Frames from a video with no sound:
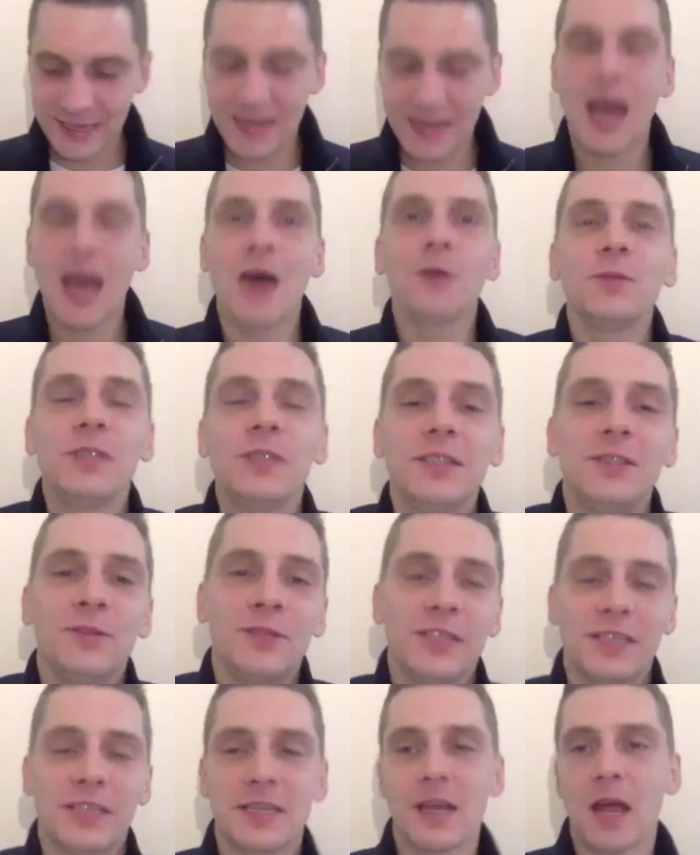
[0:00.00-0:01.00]
how did you
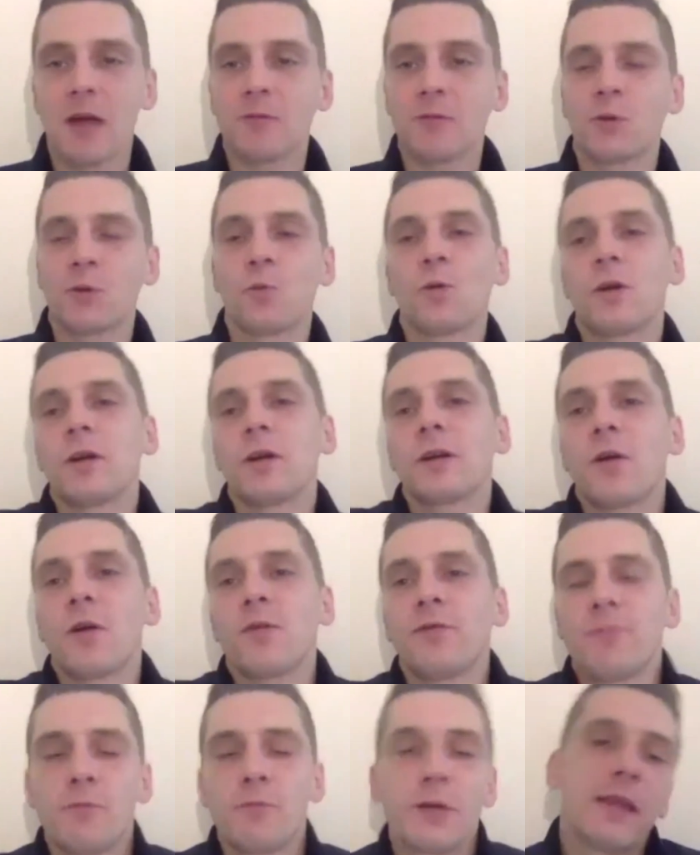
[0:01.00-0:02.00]
discover work
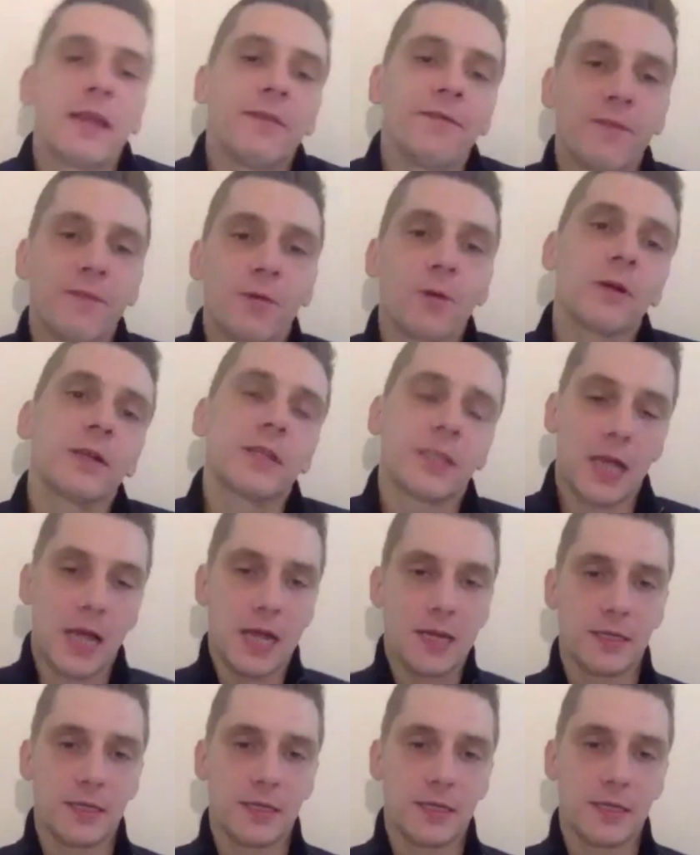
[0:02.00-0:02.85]
of William Forsythe?